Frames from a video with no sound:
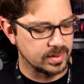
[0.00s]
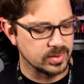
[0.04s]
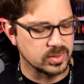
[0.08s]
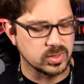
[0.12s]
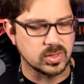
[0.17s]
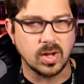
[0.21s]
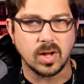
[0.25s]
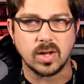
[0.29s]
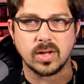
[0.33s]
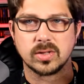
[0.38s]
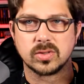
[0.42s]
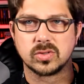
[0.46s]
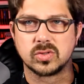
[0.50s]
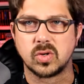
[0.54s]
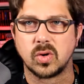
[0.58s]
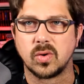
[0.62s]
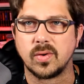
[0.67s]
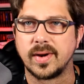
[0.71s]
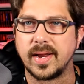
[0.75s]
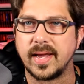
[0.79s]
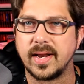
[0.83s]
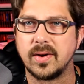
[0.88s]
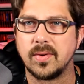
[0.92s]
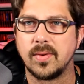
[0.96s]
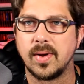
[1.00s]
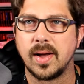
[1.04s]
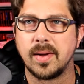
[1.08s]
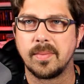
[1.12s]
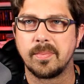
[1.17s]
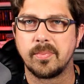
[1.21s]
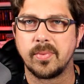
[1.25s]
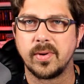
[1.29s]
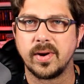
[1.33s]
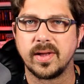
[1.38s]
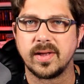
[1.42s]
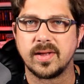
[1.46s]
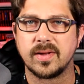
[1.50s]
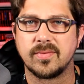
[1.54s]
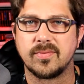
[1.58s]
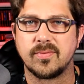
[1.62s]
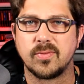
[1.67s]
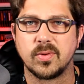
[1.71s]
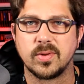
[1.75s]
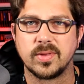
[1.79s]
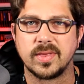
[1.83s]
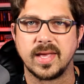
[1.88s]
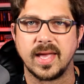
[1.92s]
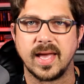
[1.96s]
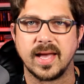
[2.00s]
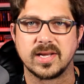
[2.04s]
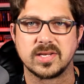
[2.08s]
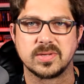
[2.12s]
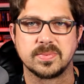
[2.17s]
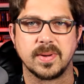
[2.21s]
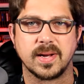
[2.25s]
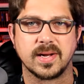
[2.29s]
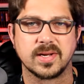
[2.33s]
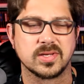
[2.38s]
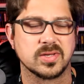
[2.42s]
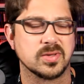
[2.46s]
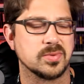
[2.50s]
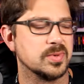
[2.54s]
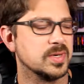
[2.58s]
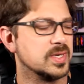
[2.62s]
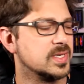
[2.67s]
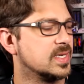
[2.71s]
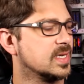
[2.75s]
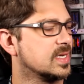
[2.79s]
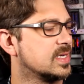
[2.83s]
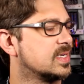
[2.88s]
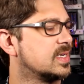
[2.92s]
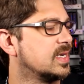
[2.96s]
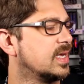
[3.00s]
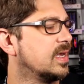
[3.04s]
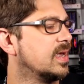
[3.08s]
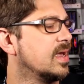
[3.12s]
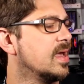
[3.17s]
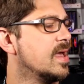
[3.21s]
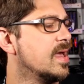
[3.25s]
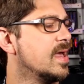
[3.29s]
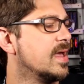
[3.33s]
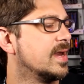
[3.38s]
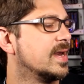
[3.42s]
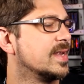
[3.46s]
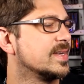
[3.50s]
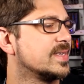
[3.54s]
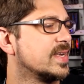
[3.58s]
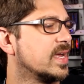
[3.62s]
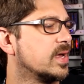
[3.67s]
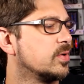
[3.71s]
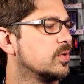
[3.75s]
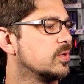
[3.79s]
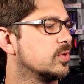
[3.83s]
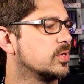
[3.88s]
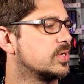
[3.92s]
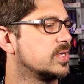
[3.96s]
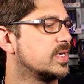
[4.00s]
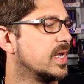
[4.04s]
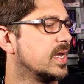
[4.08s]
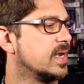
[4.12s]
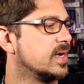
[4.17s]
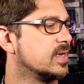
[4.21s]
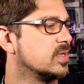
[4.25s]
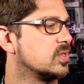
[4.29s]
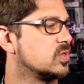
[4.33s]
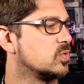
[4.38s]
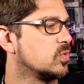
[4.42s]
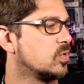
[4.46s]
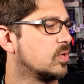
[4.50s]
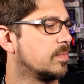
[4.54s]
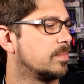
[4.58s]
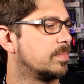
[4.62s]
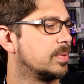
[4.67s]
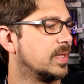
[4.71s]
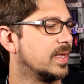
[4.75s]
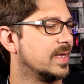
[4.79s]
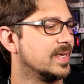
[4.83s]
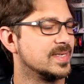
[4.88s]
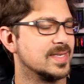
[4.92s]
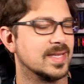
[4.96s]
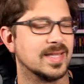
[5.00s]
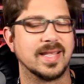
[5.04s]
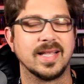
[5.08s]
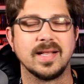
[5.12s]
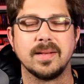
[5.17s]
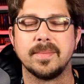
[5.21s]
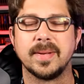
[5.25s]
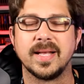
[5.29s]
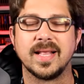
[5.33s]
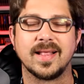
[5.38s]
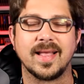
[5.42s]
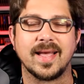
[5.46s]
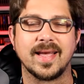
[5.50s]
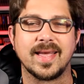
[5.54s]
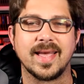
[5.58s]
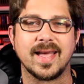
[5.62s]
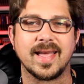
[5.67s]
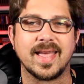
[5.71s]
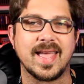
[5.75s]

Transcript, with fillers: It's called Tornado Outbreak for the Xbox 360, and as I understand, it sort of plays a little bit like a